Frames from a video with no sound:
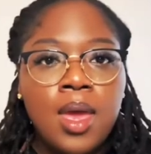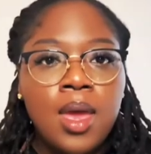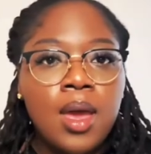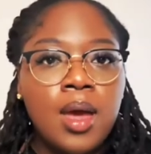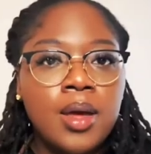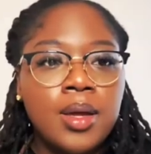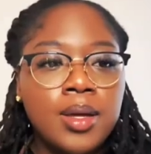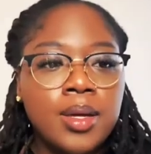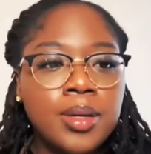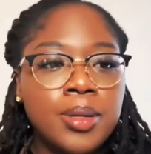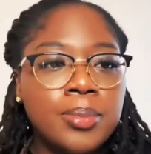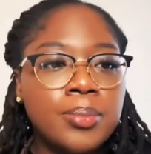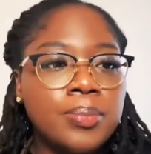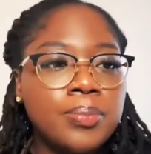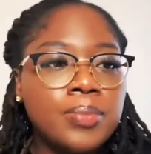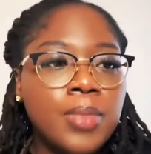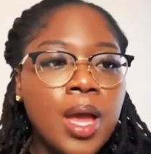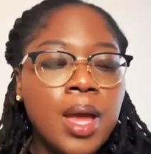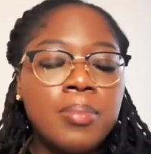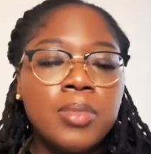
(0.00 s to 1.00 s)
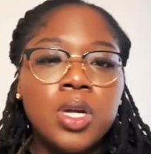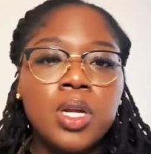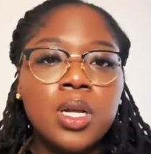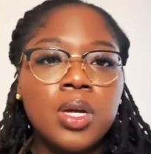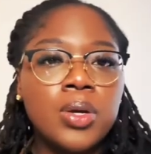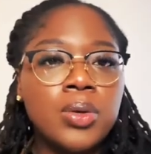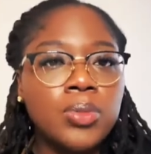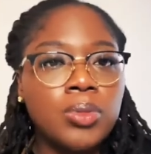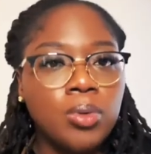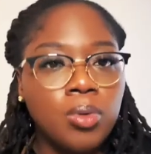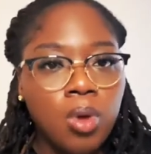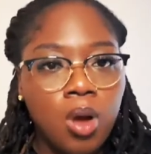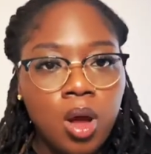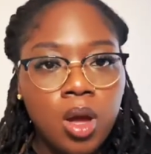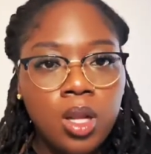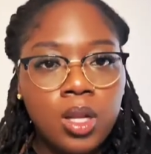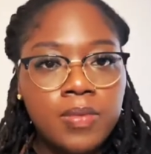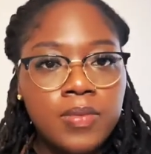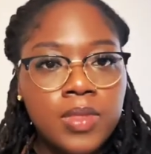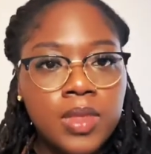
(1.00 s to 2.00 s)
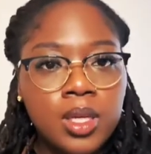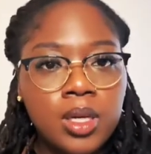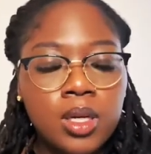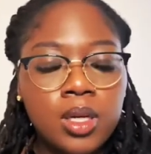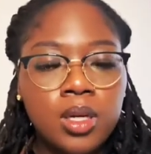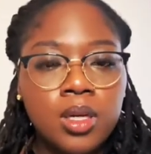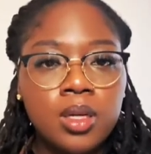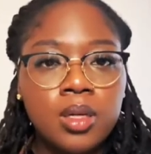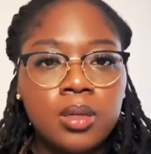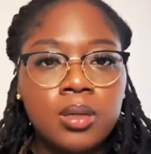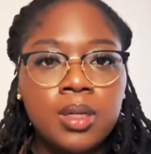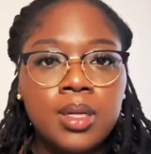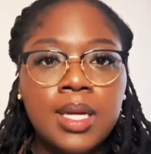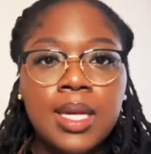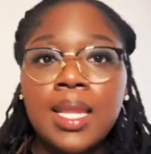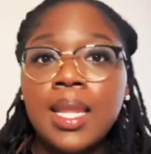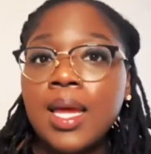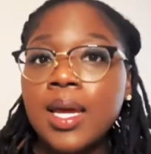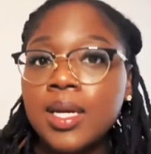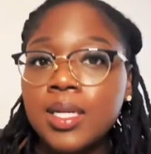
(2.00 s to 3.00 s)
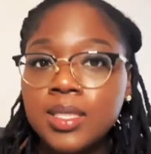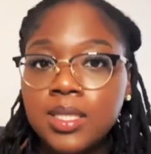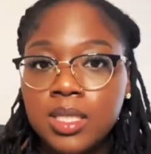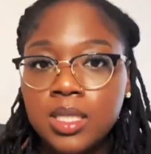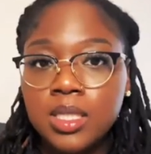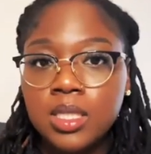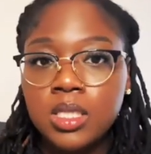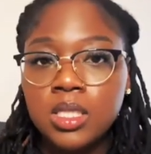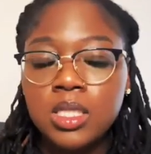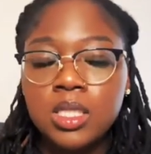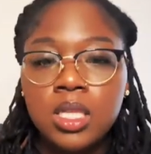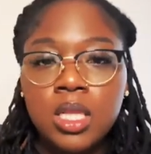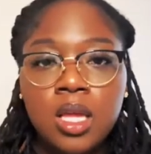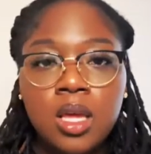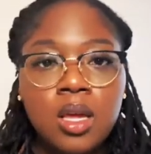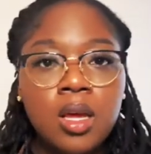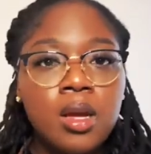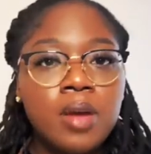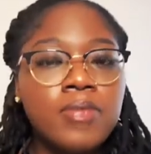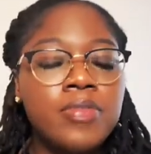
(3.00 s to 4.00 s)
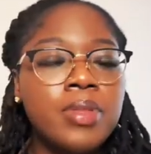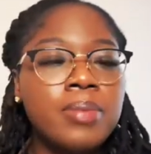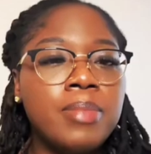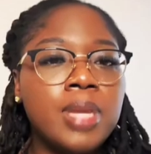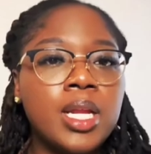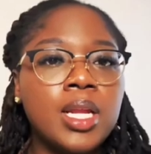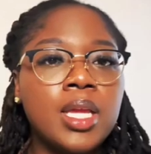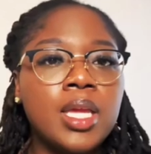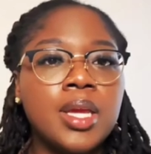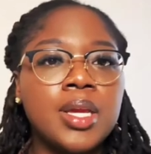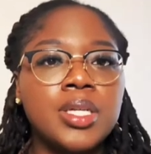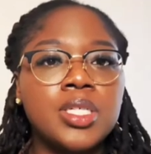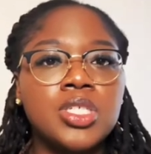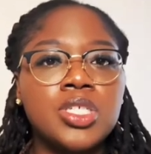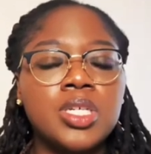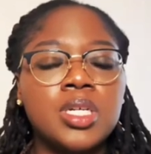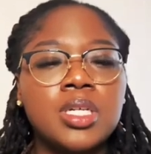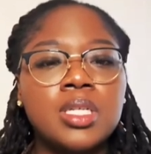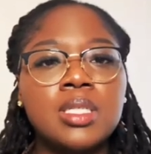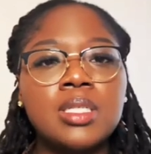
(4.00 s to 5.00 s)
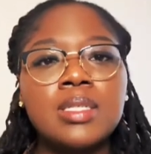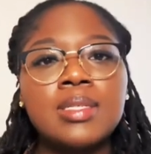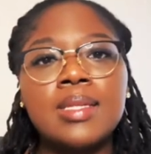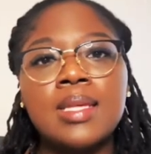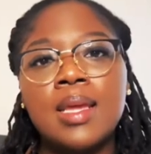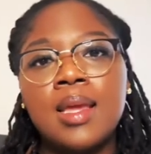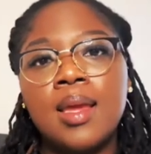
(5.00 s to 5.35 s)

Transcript: I'm going to go through all of the classes of the medications,